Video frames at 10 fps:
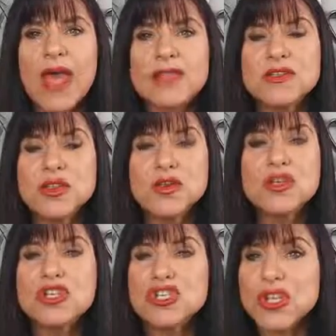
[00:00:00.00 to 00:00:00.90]
And so you
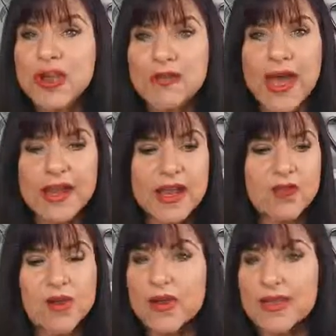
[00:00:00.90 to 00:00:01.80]
can share that
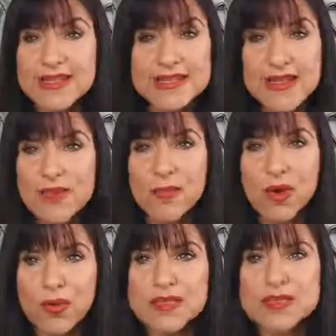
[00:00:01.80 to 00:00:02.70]
everywhere. That's the other
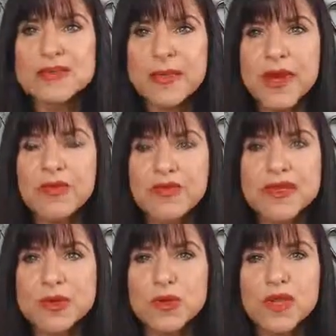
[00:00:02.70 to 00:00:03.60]
bonus about
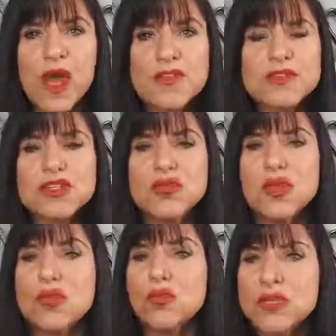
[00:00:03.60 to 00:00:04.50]
Facebook Lives, is you
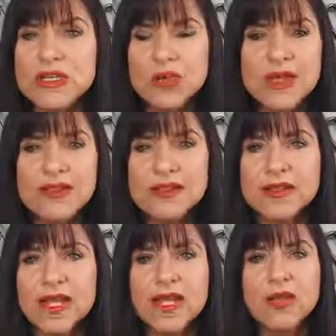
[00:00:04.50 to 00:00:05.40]
can retweet the
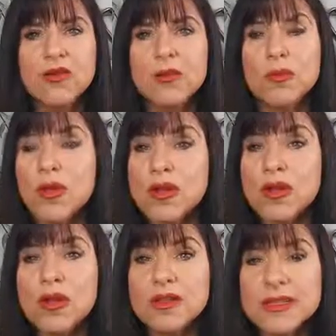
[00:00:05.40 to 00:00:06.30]
link, you can put
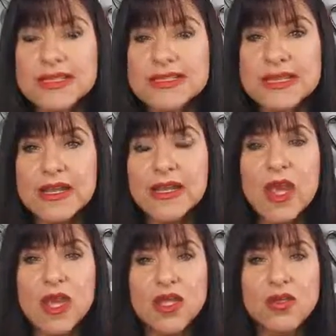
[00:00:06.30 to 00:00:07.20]
it on LinkedIn,
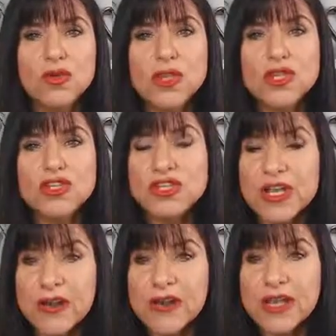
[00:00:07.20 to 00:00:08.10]
you can
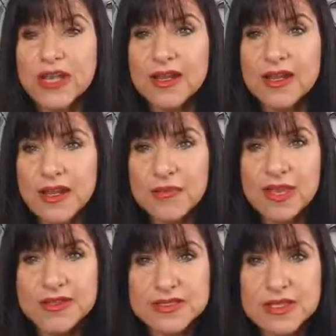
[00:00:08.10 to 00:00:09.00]
share it in an
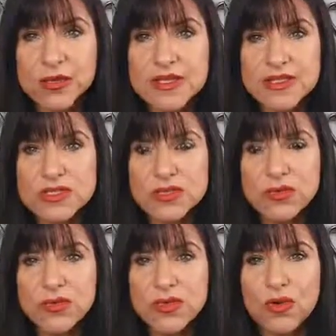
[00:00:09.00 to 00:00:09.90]
email sequence
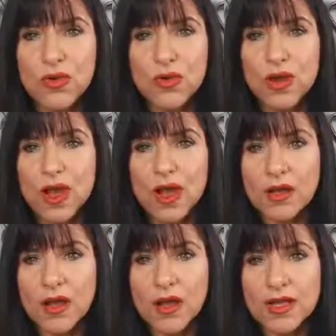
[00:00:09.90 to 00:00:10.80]
to your
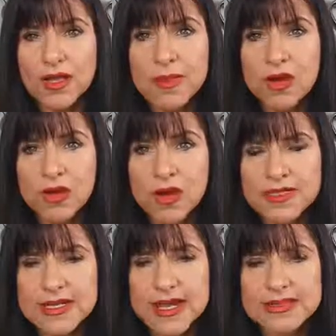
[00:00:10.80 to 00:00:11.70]
email
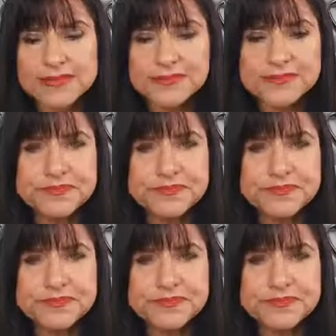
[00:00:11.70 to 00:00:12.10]
contacts.